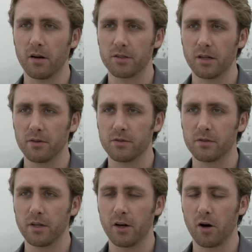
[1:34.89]

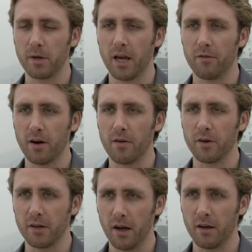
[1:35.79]
ourselves and our behavior
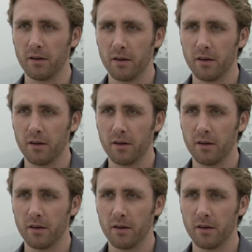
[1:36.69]
every day.